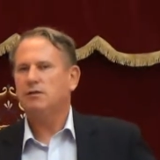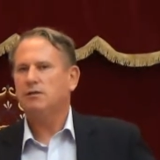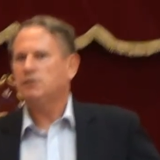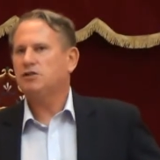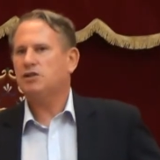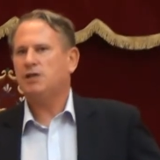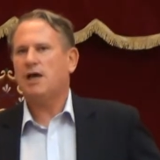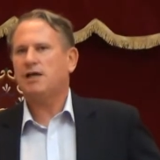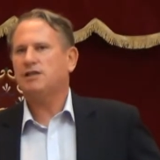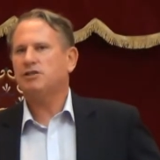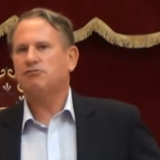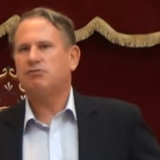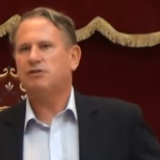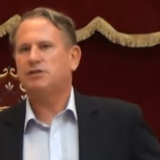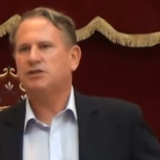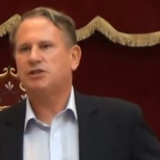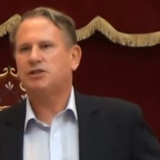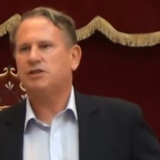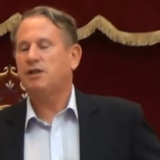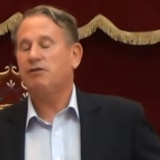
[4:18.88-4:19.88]
She
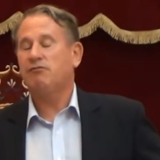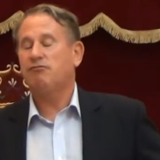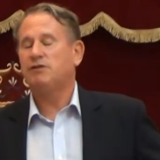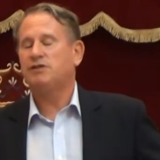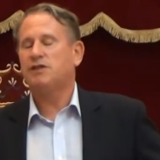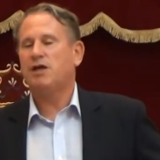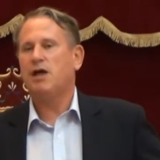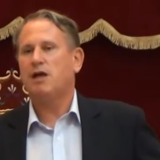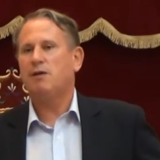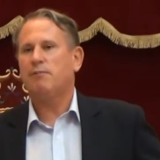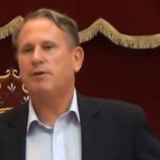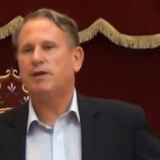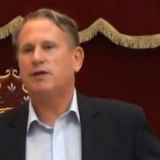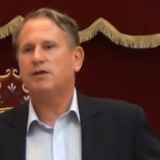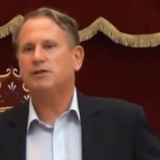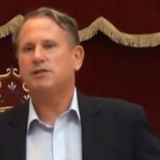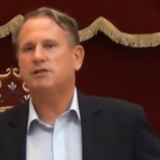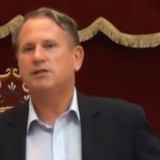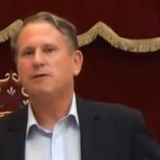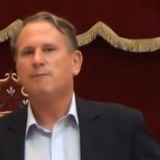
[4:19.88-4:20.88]
didn't resign
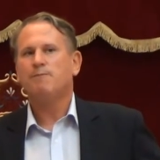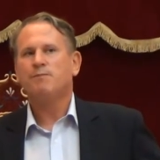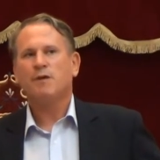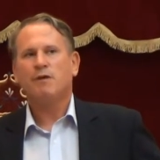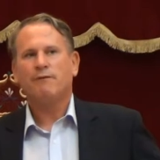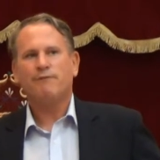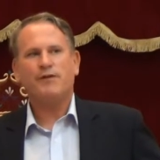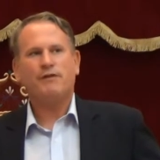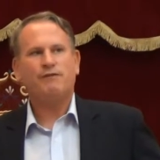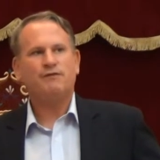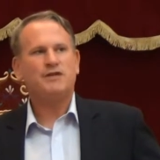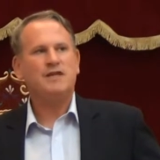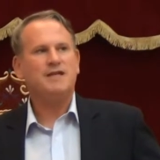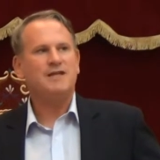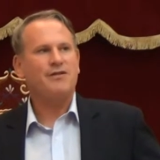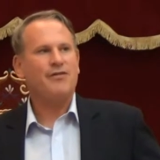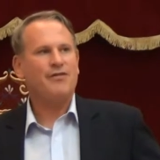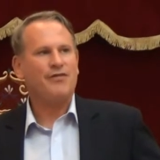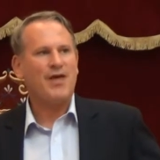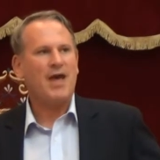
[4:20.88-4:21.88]
because
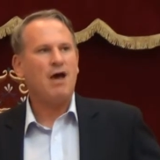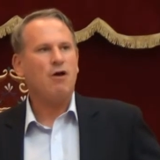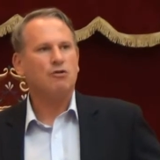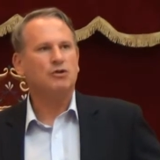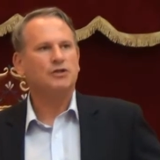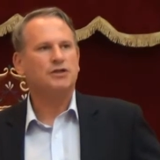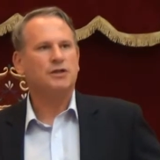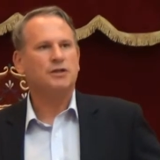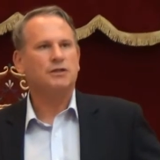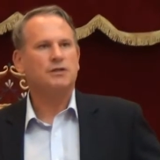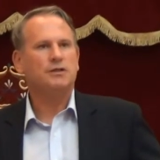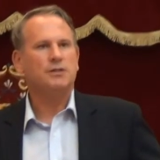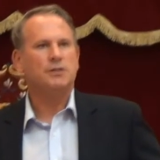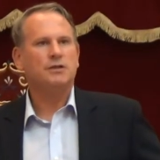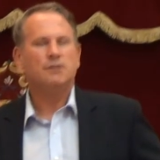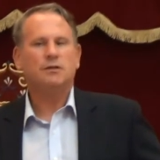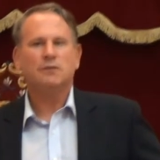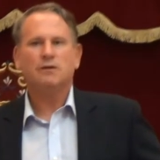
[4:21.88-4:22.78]
15,000